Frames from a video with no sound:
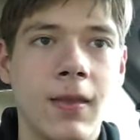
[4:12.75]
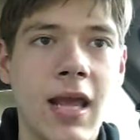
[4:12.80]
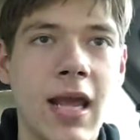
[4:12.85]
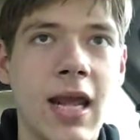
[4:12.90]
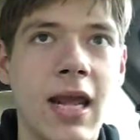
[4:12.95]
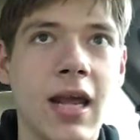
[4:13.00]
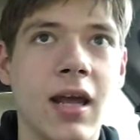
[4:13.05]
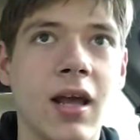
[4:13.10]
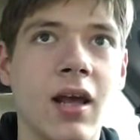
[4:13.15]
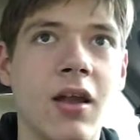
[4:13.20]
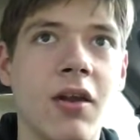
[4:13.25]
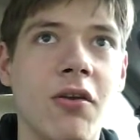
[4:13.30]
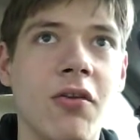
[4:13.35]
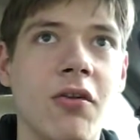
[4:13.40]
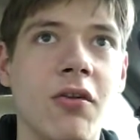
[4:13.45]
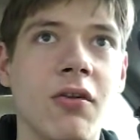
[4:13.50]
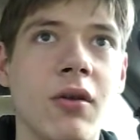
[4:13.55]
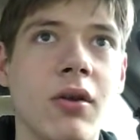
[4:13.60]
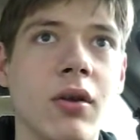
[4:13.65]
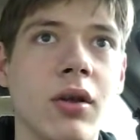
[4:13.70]
And
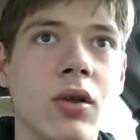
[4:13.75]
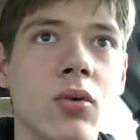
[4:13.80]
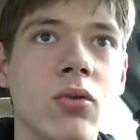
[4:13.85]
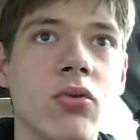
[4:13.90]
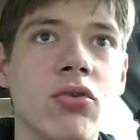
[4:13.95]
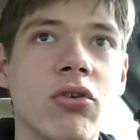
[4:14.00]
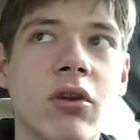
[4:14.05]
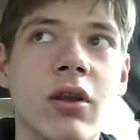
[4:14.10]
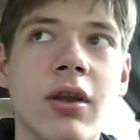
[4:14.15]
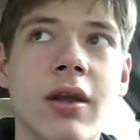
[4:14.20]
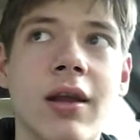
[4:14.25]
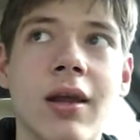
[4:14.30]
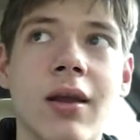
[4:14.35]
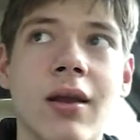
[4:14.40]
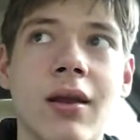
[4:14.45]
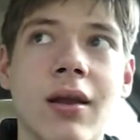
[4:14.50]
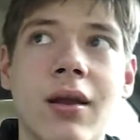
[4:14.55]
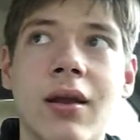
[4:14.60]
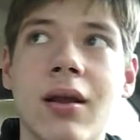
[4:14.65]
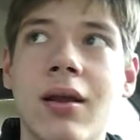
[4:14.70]

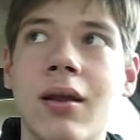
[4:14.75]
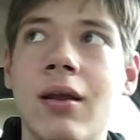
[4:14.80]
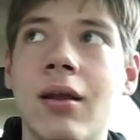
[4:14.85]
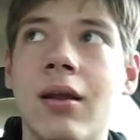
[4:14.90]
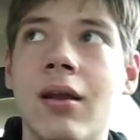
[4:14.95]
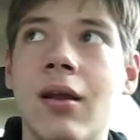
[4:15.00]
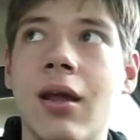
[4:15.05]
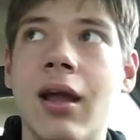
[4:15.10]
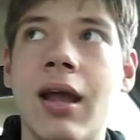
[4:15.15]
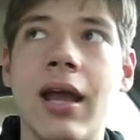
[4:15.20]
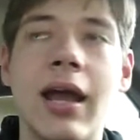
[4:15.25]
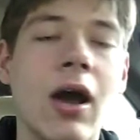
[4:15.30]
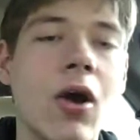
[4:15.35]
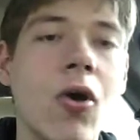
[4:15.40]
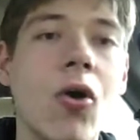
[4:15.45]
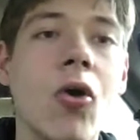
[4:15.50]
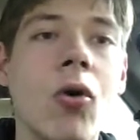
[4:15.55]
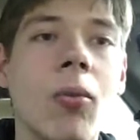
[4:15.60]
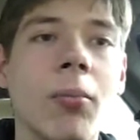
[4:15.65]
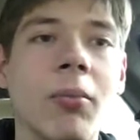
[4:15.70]
usually, a
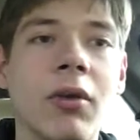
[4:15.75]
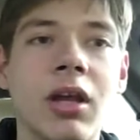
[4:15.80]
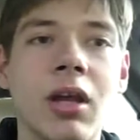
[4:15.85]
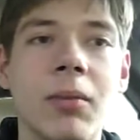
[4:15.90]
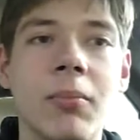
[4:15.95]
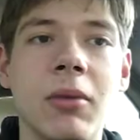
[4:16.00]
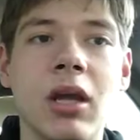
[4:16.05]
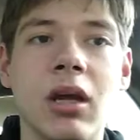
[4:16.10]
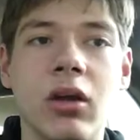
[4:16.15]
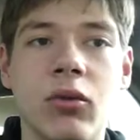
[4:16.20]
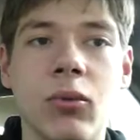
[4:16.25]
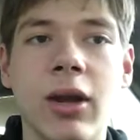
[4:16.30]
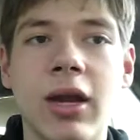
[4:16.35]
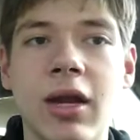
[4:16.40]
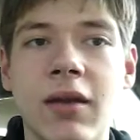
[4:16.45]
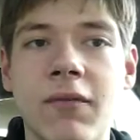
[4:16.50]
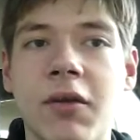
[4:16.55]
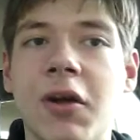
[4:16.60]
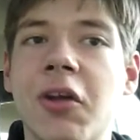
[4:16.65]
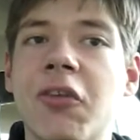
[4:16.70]
home can be a great
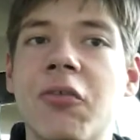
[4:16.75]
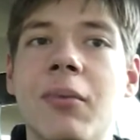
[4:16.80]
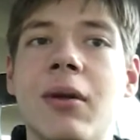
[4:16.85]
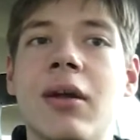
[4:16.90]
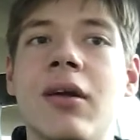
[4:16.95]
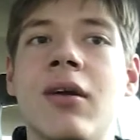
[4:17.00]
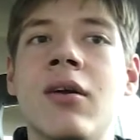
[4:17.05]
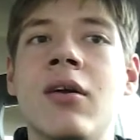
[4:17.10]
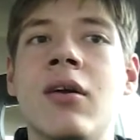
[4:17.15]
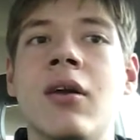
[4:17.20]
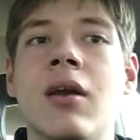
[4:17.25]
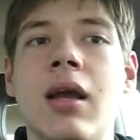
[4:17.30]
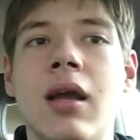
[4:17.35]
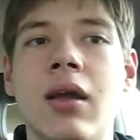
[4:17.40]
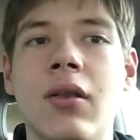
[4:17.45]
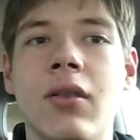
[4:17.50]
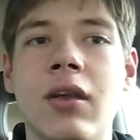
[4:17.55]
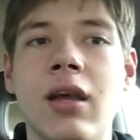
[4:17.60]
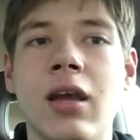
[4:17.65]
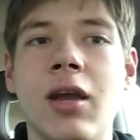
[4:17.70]
investment.
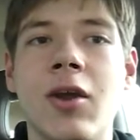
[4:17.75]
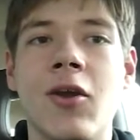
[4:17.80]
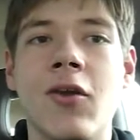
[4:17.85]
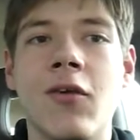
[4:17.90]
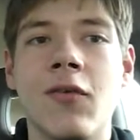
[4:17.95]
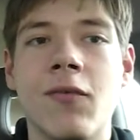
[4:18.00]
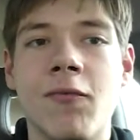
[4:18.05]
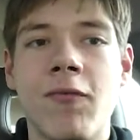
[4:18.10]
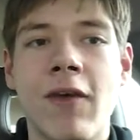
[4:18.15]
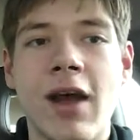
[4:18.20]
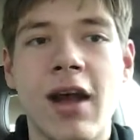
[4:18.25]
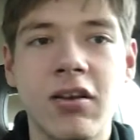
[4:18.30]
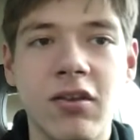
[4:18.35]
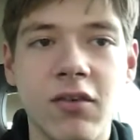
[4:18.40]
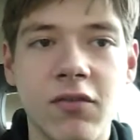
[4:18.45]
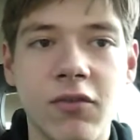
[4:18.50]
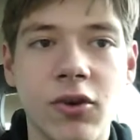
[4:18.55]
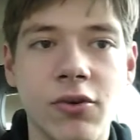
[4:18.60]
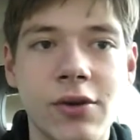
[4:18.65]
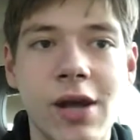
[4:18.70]
The fact
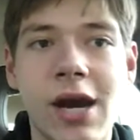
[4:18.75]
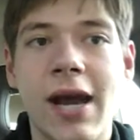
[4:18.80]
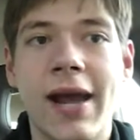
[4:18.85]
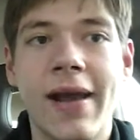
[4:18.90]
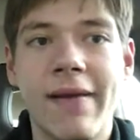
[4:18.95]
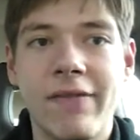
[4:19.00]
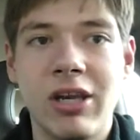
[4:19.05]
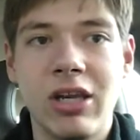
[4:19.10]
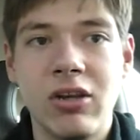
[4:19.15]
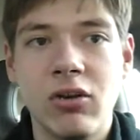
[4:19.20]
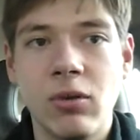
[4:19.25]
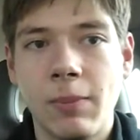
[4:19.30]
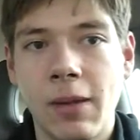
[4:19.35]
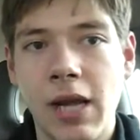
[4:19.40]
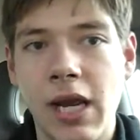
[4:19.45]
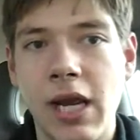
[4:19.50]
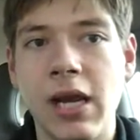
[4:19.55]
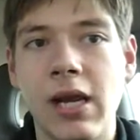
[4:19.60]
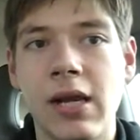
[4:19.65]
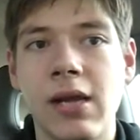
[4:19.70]
of you're not having to
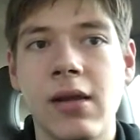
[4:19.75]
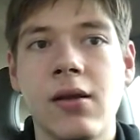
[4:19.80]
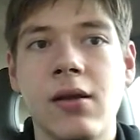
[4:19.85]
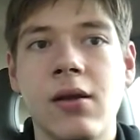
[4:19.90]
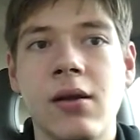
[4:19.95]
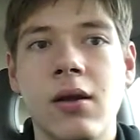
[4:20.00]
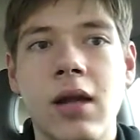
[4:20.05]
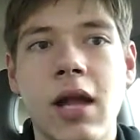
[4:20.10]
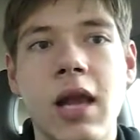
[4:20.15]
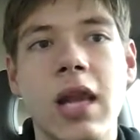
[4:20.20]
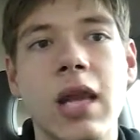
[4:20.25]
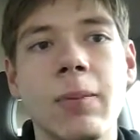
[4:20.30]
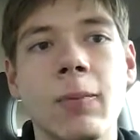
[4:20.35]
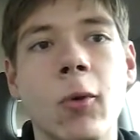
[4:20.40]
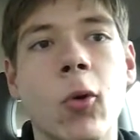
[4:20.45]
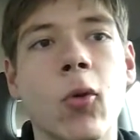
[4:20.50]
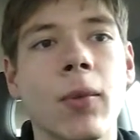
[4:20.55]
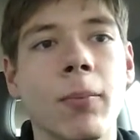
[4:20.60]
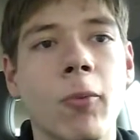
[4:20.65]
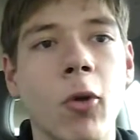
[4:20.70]
pay any
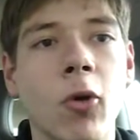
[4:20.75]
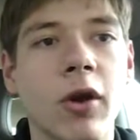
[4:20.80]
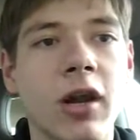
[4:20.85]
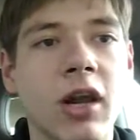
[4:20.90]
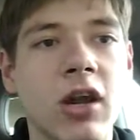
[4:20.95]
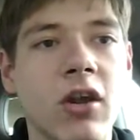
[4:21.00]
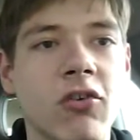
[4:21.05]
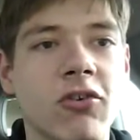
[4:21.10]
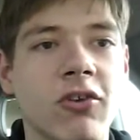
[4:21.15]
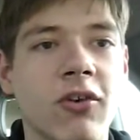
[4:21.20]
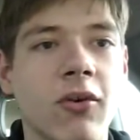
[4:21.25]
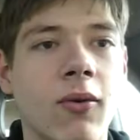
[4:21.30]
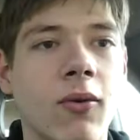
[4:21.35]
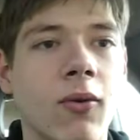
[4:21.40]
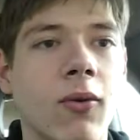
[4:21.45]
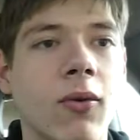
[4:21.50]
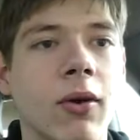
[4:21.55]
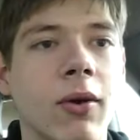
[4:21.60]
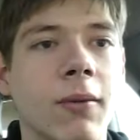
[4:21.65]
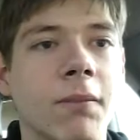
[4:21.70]
more mortgage
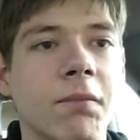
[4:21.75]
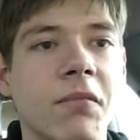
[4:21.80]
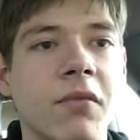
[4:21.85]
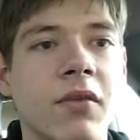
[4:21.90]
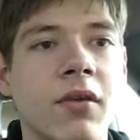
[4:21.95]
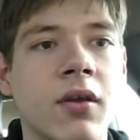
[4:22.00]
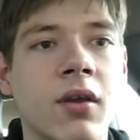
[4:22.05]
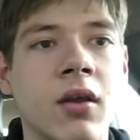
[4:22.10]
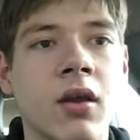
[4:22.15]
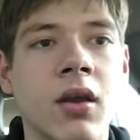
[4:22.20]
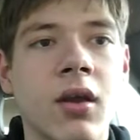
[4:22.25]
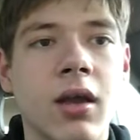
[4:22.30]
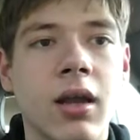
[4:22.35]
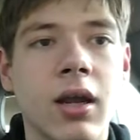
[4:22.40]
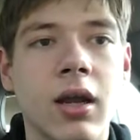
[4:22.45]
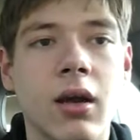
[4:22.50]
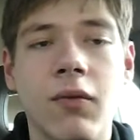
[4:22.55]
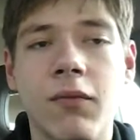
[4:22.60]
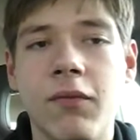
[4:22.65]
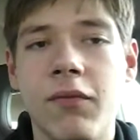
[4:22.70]
or you
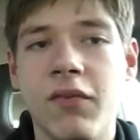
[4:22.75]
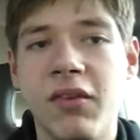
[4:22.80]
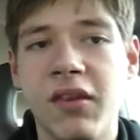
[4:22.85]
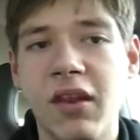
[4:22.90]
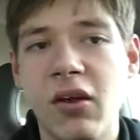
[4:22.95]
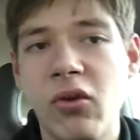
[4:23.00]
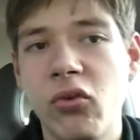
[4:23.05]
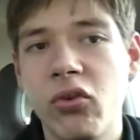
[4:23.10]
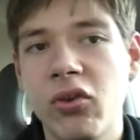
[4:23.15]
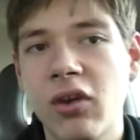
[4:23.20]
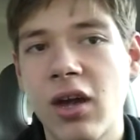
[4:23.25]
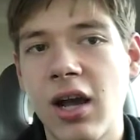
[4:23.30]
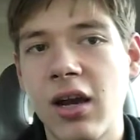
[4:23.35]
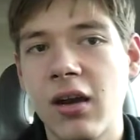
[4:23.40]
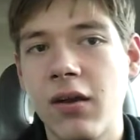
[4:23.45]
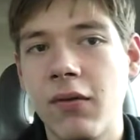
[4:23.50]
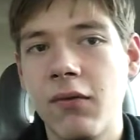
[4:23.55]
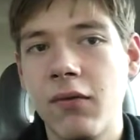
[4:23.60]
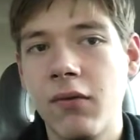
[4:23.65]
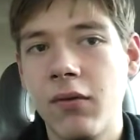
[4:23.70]
know, those kind
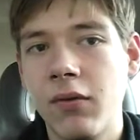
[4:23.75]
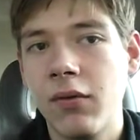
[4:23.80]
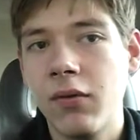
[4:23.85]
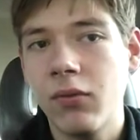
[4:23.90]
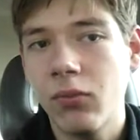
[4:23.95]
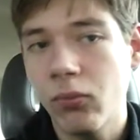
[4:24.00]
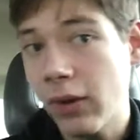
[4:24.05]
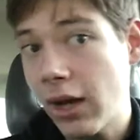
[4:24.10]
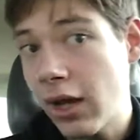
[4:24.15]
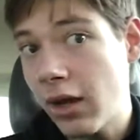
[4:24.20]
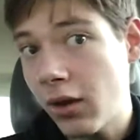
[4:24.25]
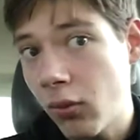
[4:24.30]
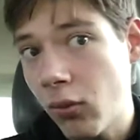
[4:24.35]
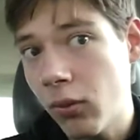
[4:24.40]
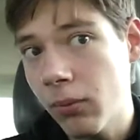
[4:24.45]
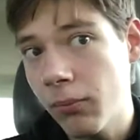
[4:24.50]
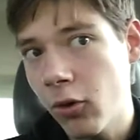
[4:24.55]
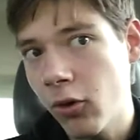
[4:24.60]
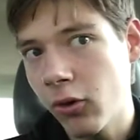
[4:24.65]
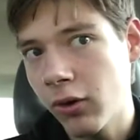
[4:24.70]
of rent
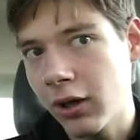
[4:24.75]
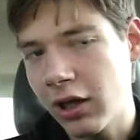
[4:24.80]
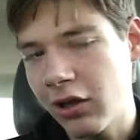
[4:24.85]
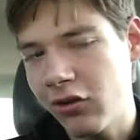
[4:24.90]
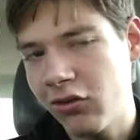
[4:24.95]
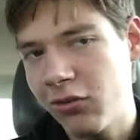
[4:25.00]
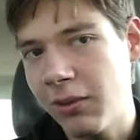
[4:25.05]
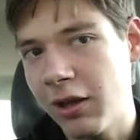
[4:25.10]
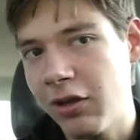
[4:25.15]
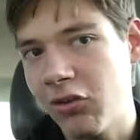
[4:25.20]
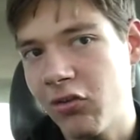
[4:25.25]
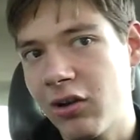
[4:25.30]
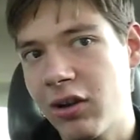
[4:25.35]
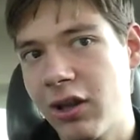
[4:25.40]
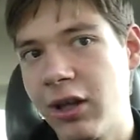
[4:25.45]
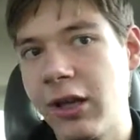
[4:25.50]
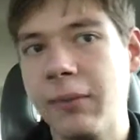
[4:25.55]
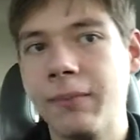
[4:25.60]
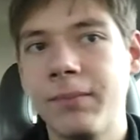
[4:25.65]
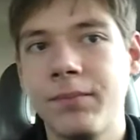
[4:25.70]
or mortgage,
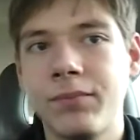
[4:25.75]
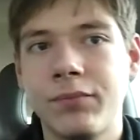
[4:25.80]
basically,